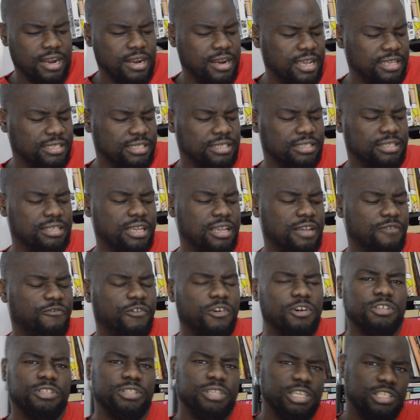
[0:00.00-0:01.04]
And this is the
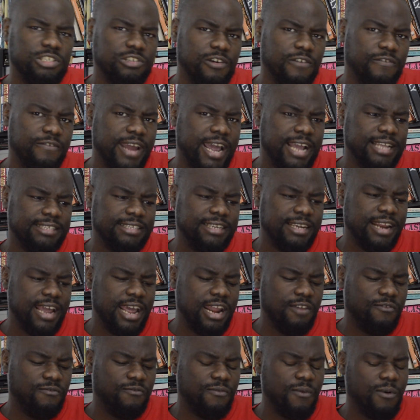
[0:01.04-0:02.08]
first issue of
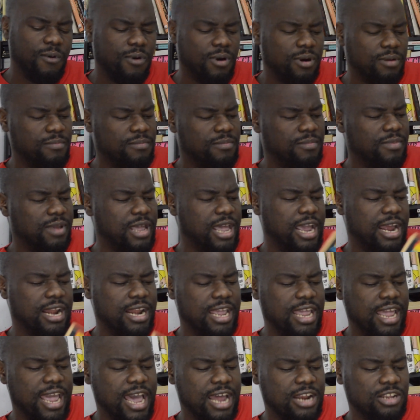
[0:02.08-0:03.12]
1984,
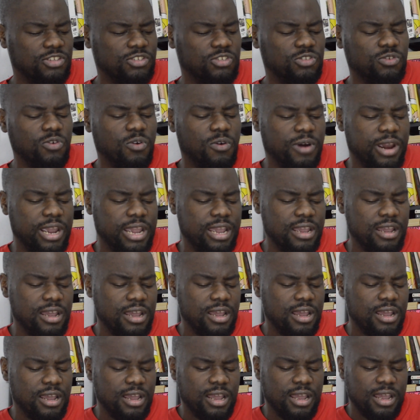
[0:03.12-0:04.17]
and he had a story
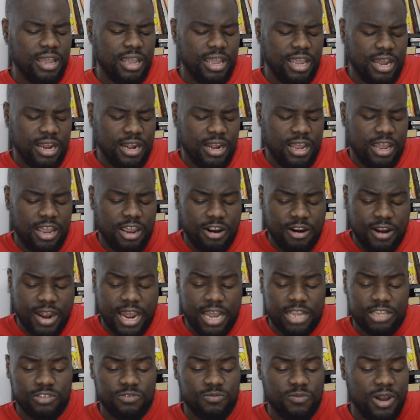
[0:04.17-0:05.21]
in here
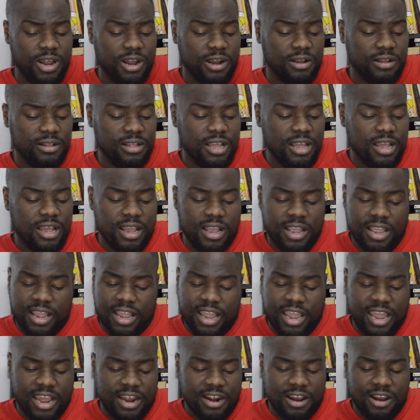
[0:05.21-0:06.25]
as well.
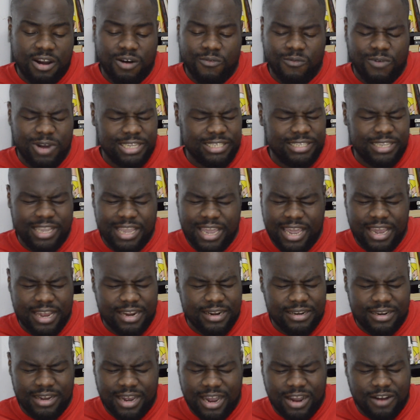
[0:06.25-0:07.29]
And once
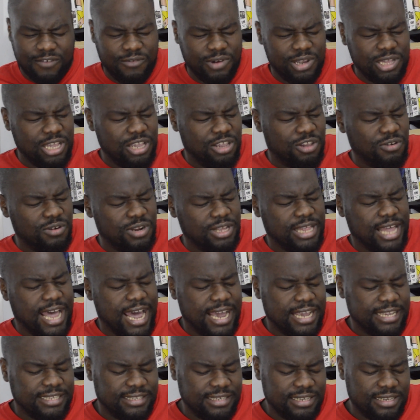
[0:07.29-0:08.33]
again, really
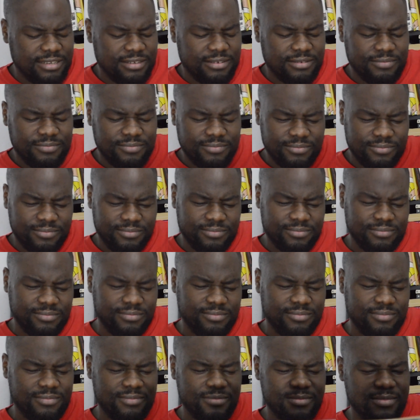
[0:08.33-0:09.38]
utilizing
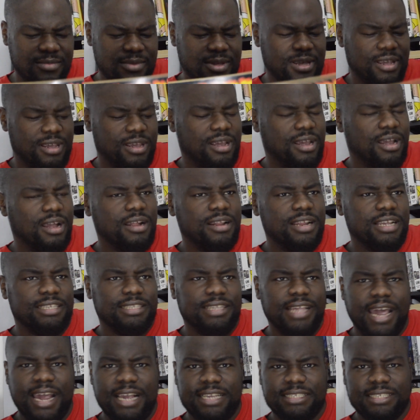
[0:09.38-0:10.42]

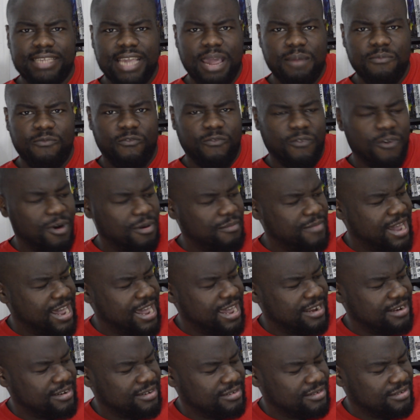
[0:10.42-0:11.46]
this landscape
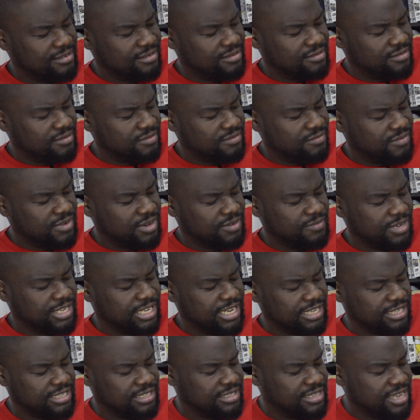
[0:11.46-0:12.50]
format,
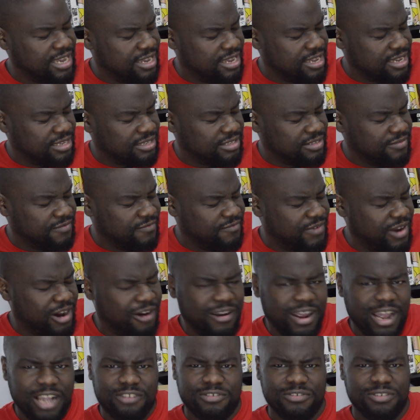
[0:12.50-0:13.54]
which I just think is
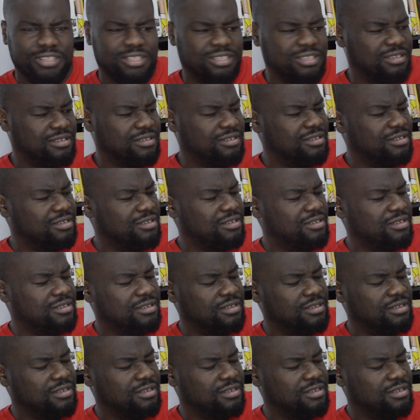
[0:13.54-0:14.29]
very interesting.